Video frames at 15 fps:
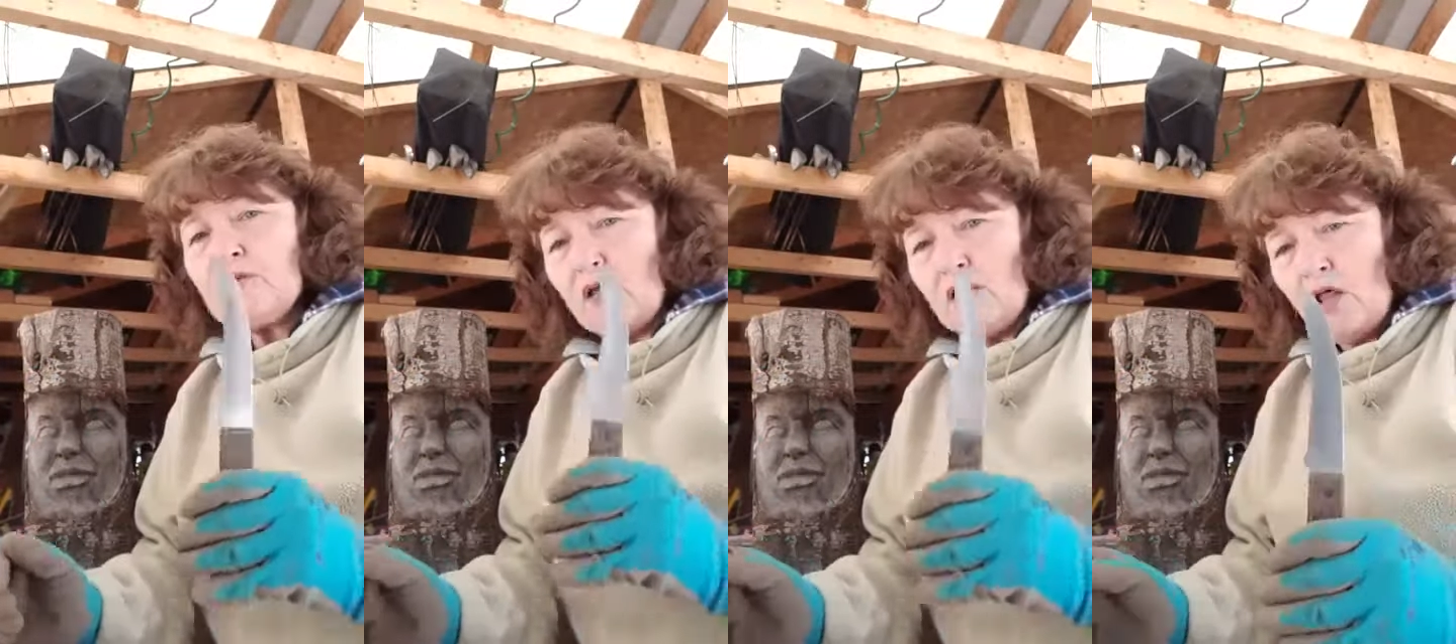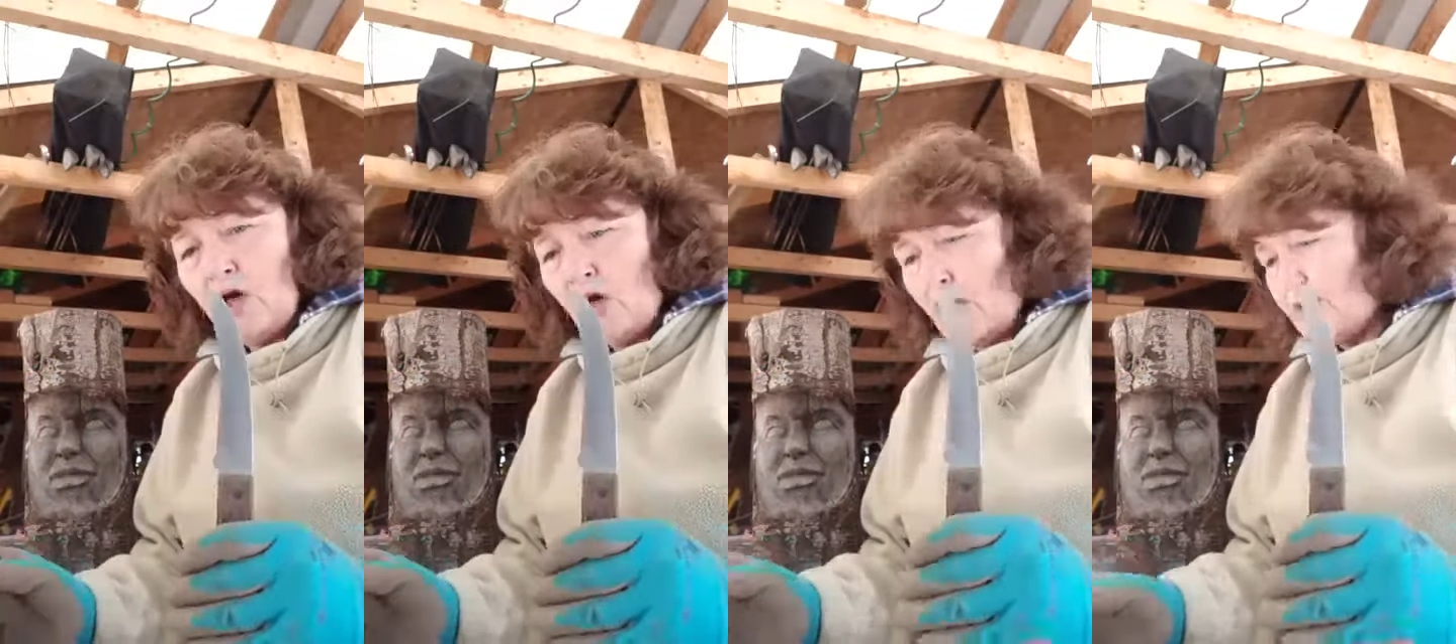a
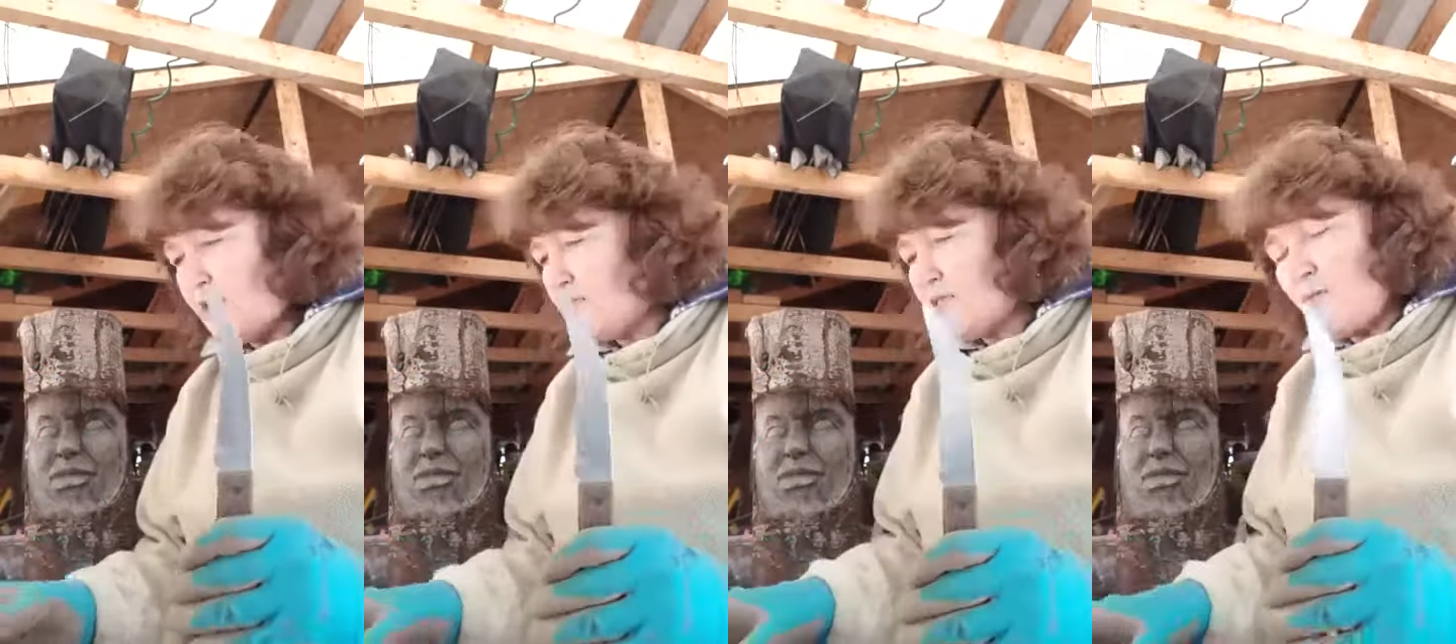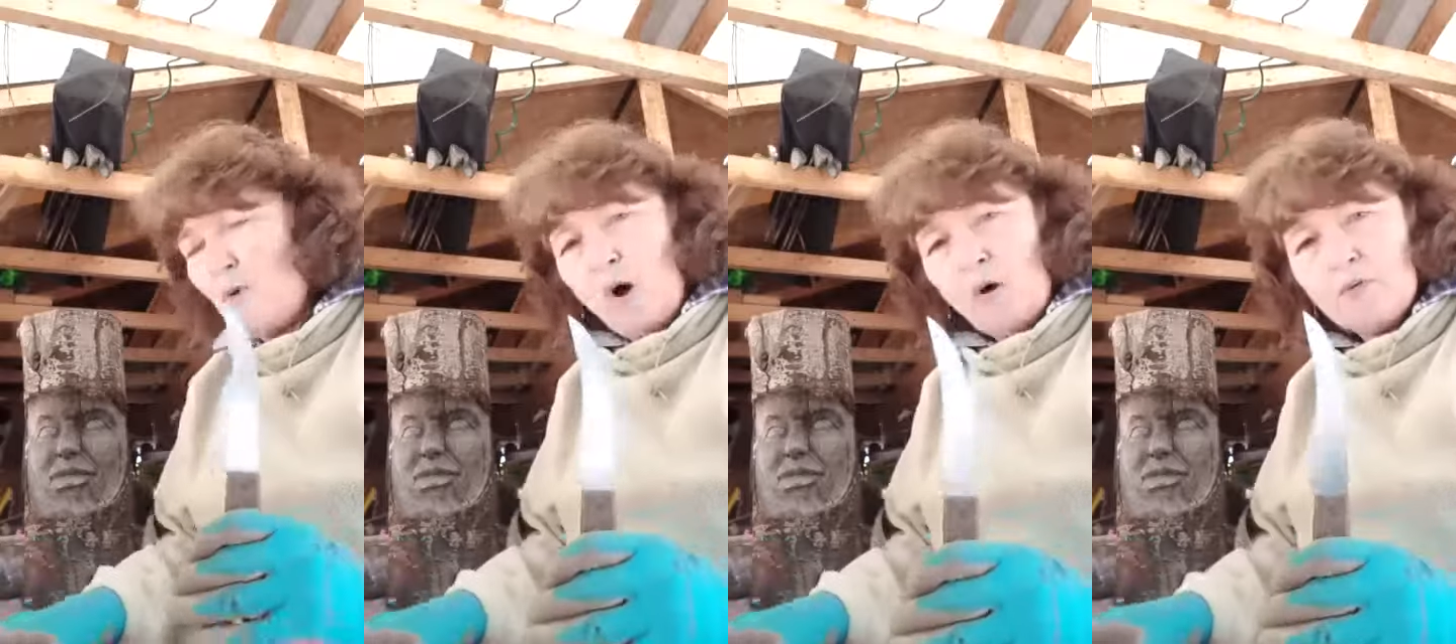lot because
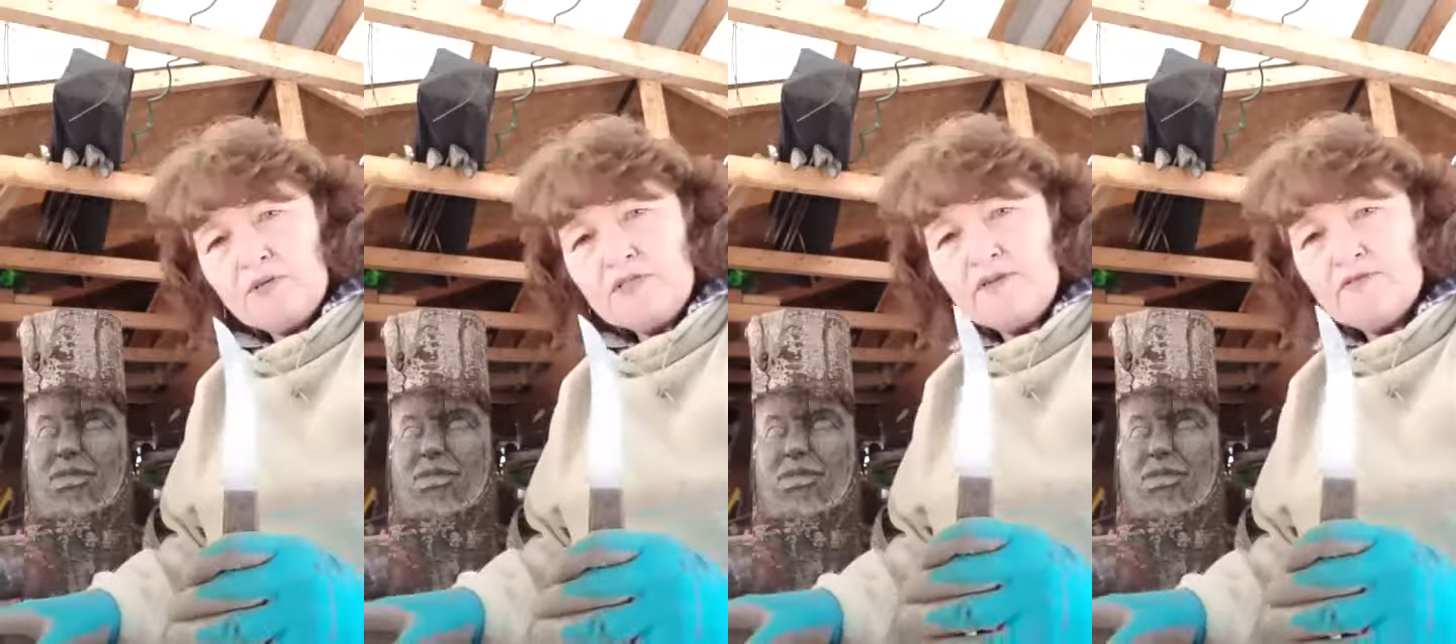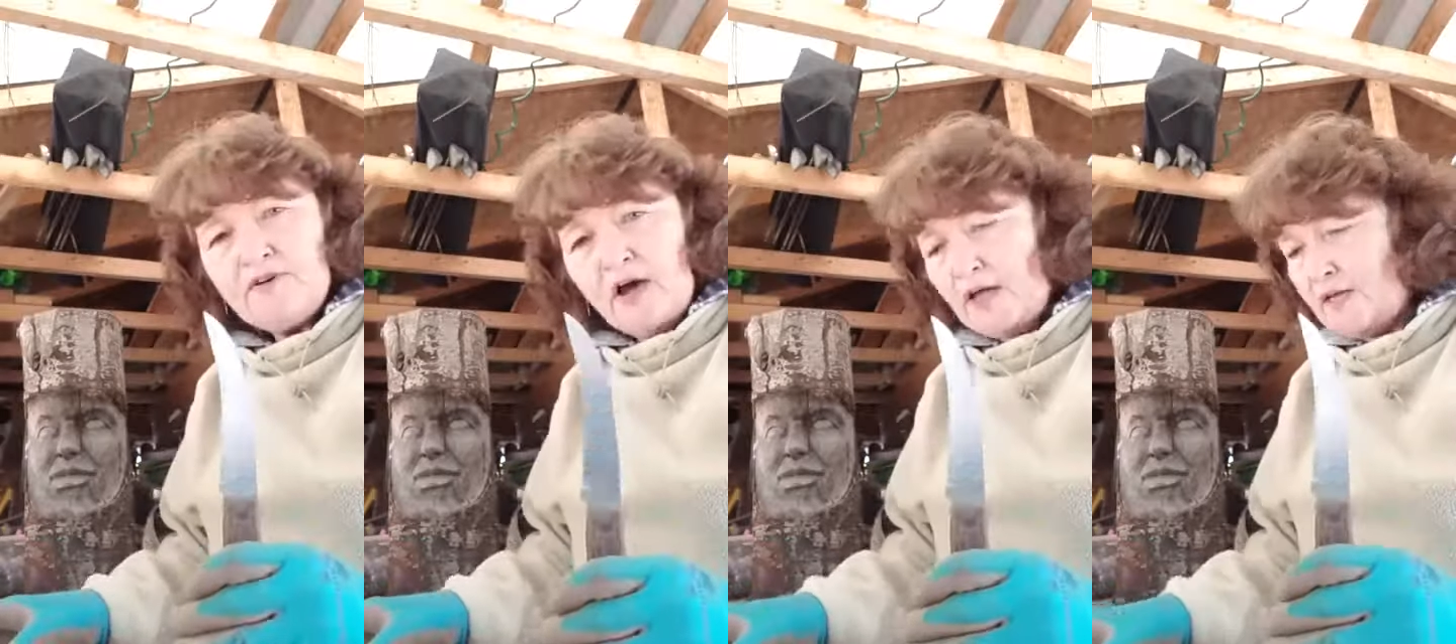I'm always
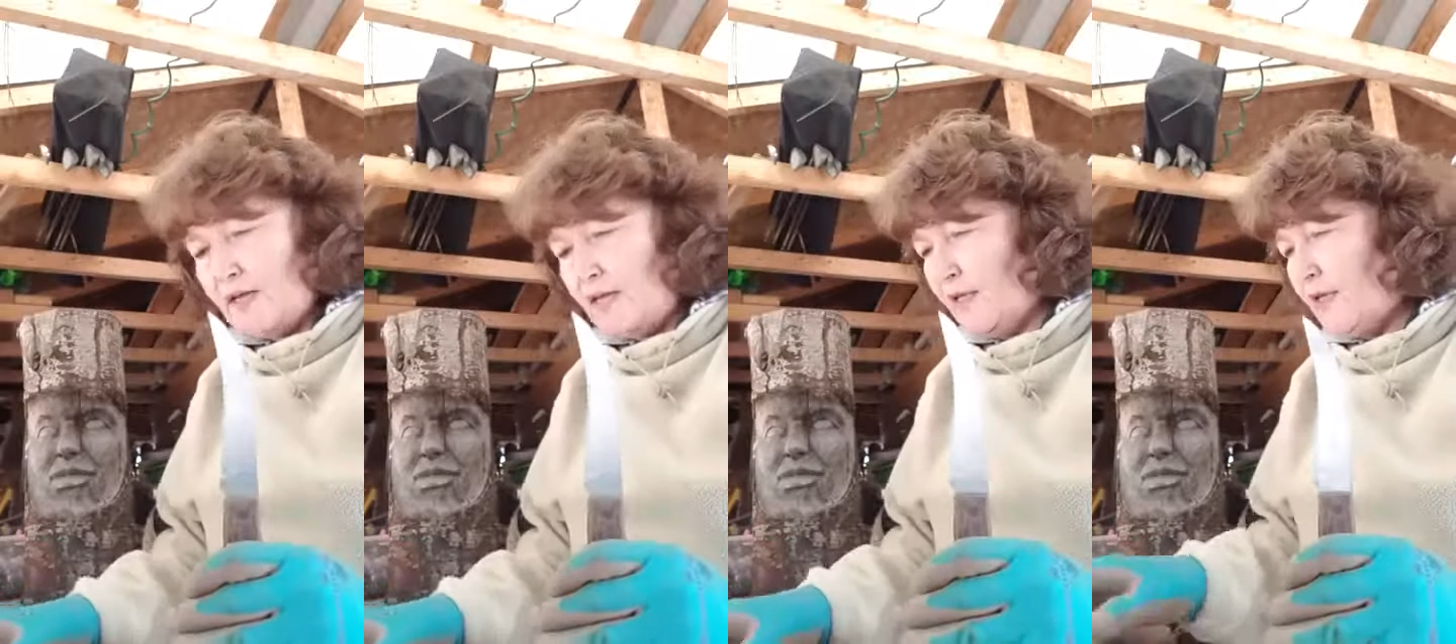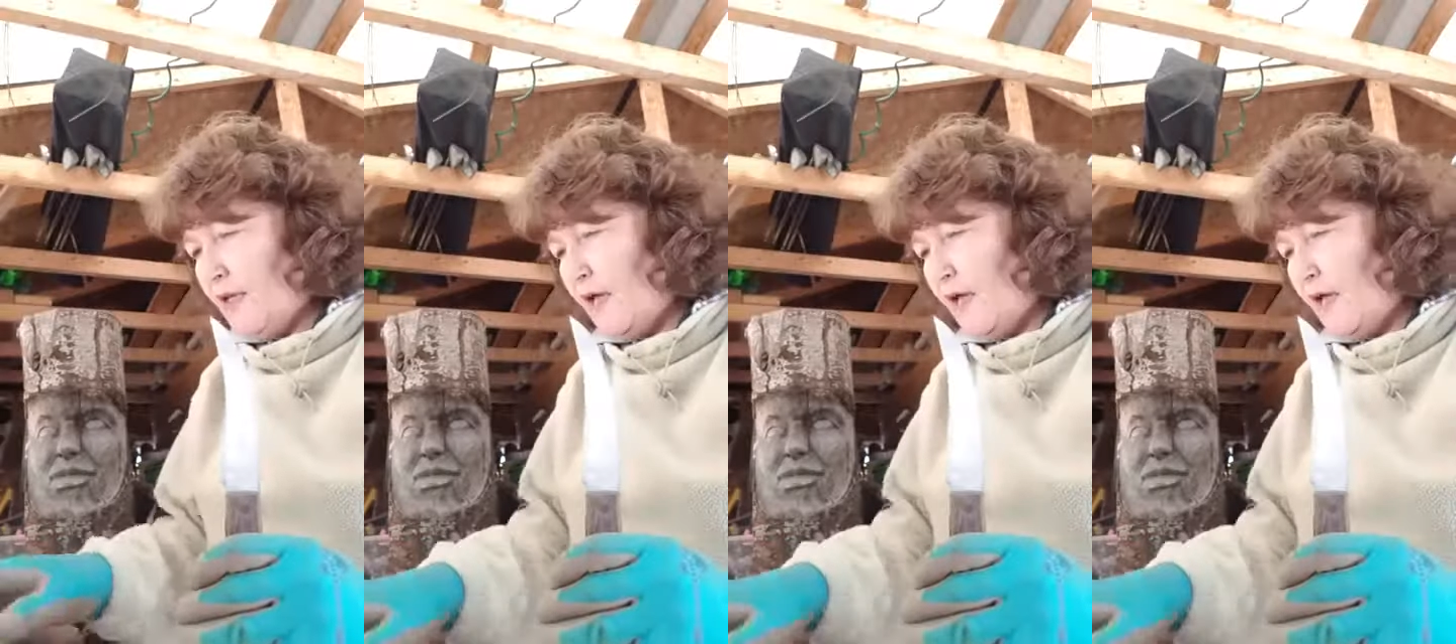dividing